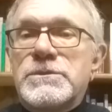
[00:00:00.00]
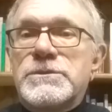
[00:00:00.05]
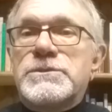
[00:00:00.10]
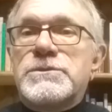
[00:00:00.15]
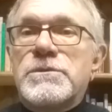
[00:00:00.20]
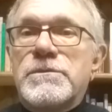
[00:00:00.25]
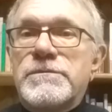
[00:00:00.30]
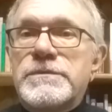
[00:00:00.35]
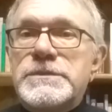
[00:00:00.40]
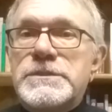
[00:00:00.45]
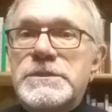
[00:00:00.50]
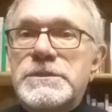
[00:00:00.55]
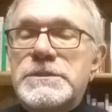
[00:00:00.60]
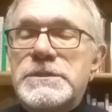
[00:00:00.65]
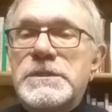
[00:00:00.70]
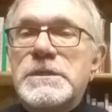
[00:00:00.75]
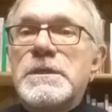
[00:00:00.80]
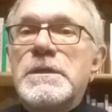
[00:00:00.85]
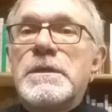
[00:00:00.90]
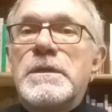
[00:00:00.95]

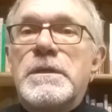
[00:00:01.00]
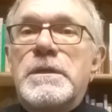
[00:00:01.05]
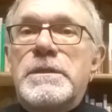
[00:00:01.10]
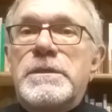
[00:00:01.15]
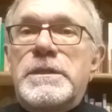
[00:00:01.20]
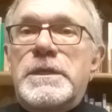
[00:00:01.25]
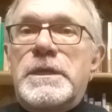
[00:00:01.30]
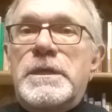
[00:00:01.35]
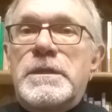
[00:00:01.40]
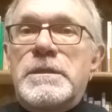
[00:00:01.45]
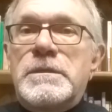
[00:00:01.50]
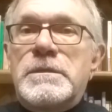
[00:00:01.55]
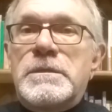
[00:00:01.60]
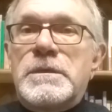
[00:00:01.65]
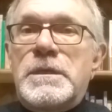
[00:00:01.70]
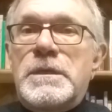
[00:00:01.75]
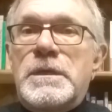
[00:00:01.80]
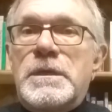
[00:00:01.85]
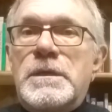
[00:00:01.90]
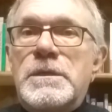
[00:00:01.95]
services,
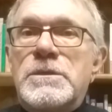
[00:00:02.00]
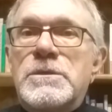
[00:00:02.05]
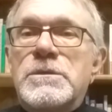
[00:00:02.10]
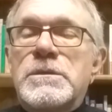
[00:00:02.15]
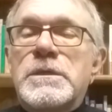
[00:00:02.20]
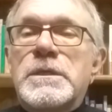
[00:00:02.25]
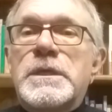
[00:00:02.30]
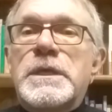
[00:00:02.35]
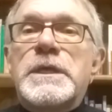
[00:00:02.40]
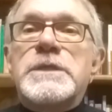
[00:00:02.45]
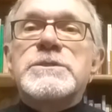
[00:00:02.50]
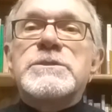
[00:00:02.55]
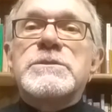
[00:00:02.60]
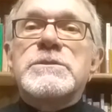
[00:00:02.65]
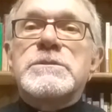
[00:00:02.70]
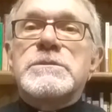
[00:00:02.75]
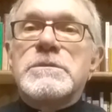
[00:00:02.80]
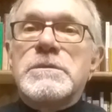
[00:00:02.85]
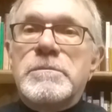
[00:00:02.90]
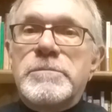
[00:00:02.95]
then you can catch the
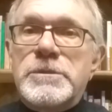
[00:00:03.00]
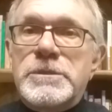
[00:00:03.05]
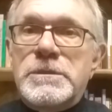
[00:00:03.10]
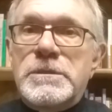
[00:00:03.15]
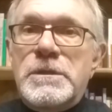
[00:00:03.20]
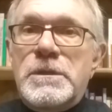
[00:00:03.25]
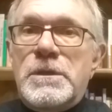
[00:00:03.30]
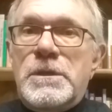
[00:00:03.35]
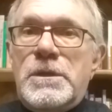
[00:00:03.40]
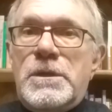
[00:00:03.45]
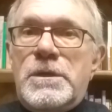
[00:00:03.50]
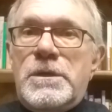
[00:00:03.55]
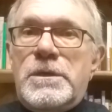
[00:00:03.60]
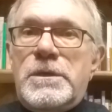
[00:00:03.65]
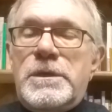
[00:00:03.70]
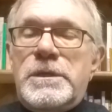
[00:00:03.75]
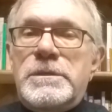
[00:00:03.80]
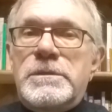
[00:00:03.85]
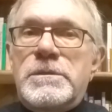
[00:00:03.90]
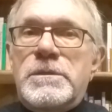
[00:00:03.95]
sermon
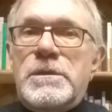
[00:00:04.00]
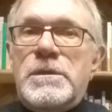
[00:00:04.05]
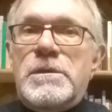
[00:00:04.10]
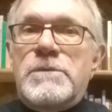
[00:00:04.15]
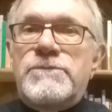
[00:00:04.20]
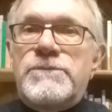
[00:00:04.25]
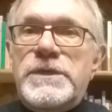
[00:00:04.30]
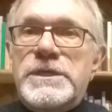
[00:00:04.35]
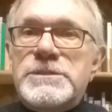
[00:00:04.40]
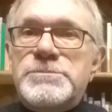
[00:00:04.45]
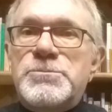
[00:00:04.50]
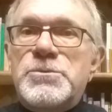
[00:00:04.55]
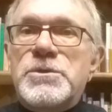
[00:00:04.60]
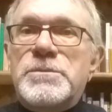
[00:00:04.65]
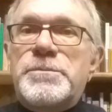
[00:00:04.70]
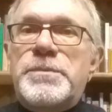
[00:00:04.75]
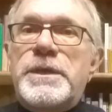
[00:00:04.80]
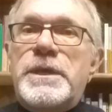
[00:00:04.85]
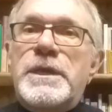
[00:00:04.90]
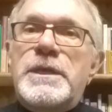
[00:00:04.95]
on our
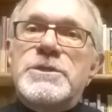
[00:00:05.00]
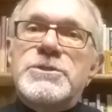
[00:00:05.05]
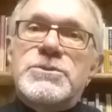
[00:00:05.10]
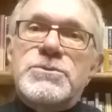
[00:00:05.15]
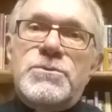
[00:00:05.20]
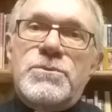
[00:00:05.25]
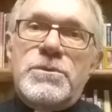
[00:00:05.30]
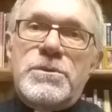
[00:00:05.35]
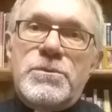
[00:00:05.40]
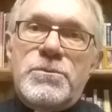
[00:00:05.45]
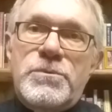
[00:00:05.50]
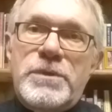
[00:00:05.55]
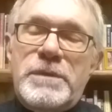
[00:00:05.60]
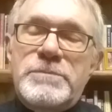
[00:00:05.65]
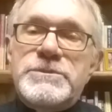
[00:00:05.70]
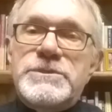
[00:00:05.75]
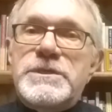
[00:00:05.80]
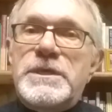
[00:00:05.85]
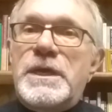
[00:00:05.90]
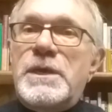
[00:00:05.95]
Facebook page or the
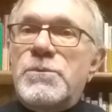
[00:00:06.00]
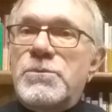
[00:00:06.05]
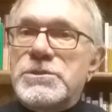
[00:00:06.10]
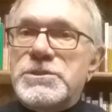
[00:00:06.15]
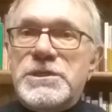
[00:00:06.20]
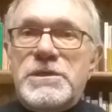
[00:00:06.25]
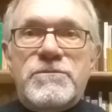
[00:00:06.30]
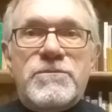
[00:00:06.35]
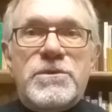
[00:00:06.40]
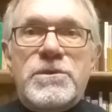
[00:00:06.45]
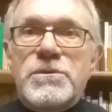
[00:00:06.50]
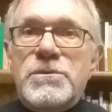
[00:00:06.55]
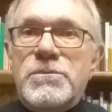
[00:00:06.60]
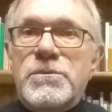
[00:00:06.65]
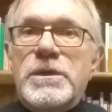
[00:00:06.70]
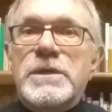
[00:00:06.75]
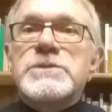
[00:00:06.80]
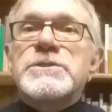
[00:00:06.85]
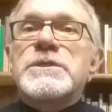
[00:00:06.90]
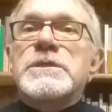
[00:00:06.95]
website, whichever you're
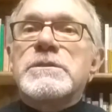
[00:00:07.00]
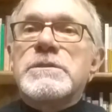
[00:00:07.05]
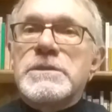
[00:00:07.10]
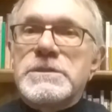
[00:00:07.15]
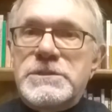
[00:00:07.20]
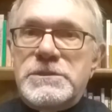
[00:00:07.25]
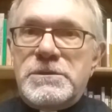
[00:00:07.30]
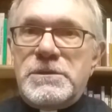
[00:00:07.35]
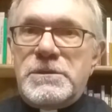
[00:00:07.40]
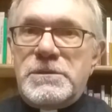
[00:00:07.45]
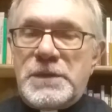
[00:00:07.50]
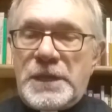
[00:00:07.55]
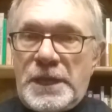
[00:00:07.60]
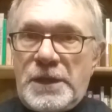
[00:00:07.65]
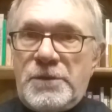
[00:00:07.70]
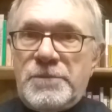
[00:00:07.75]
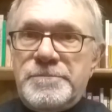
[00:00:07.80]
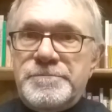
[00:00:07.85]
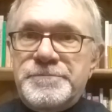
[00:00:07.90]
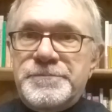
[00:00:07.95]
watching this on
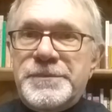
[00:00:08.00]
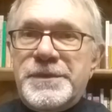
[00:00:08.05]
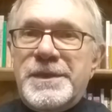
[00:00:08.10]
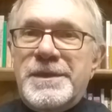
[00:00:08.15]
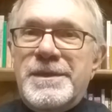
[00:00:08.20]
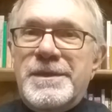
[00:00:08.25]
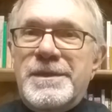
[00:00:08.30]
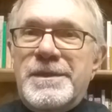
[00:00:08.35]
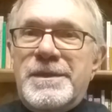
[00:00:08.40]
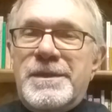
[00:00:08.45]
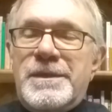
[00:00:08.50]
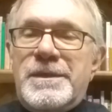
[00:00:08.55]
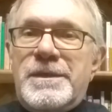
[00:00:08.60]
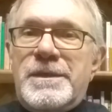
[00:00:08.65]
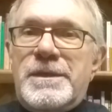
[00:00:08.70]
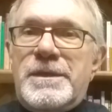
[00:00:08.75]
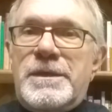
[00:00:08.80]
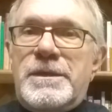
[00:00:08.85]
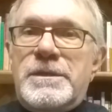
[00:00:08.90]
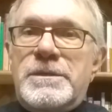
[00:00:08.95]
now.
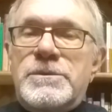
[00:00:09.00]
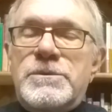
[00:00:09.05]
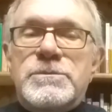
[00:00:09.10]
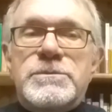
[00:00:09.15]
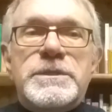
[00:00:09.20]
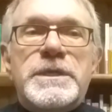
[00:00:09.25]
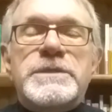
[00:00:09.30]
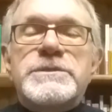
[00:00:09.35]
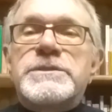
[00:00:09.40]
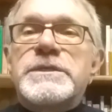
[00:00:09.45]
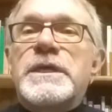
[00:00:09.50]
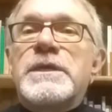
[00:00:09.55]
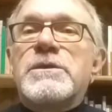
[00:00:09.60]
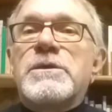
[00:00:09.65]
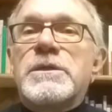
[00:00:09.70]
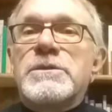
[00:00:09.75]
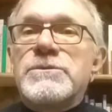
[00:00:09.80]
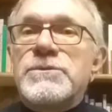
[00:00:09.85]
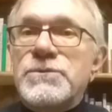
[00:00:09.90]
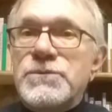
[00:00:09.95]
You'll catch that
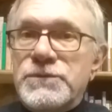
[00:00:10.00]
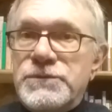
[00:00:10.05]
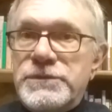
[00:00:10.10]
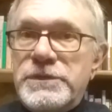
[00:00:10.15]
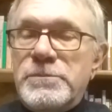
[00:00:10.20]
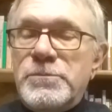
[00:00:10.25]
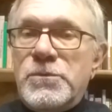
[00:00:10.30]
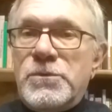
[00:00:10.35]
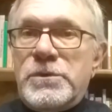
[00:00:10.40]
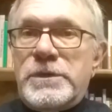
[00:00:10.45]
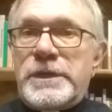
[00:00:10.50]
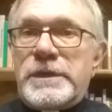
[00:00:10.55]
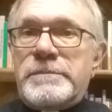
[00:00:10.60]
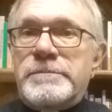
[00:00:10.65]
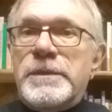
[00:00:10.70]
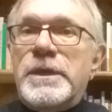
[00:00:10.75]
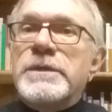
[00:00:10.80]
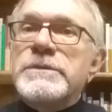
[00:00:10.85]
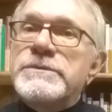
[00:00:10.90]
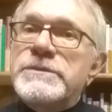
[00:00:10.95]
on Tuesday morning.
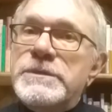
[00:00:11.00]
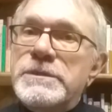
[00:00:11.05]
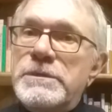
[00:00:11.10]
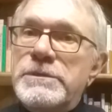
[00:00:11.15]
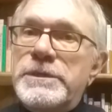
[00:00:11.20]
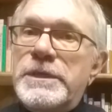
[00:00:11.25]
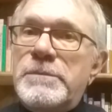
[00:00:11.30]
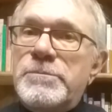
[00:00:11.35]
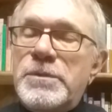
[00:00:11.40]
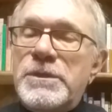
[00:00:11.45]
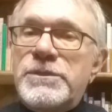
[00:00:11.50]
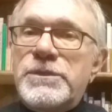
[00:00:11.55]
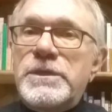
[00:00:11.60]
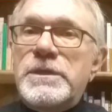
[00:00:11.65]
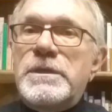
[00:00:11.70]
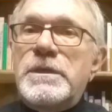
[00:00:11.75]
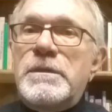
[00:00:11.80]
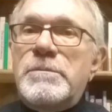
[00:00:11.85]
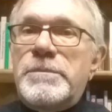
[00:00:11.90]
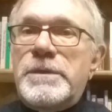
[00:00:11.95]
Until then, be
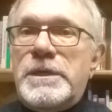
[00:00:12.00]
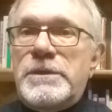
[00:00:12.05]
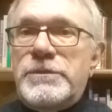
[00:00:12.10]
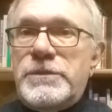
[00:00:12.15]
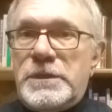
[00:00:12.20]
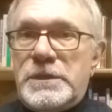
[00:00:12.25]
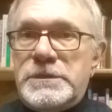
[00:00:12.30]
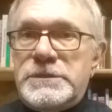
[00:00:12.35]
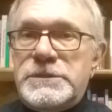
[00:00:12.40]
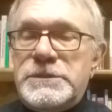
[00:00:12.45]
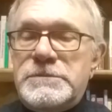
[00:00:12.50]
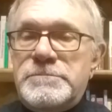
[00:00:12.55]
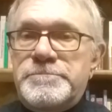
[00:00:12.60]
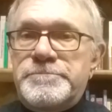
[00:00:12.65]
thinking about this.